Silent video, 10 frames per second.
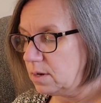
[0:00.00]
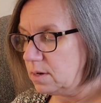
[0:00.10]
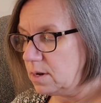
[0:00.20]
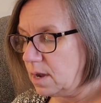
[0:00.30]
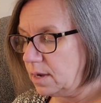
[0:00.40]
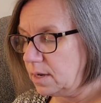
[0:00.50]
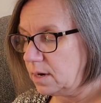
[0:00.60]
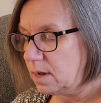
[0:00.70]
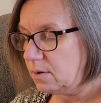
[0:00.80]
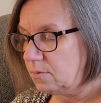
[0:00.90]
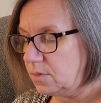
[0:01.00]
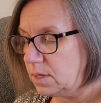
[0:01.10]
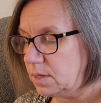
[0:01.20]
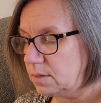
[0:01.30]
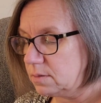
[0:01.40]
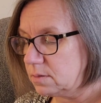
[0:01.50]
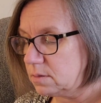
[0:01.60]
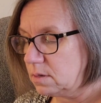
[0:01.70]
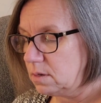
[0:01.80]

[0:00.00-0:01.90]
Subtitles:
9 of these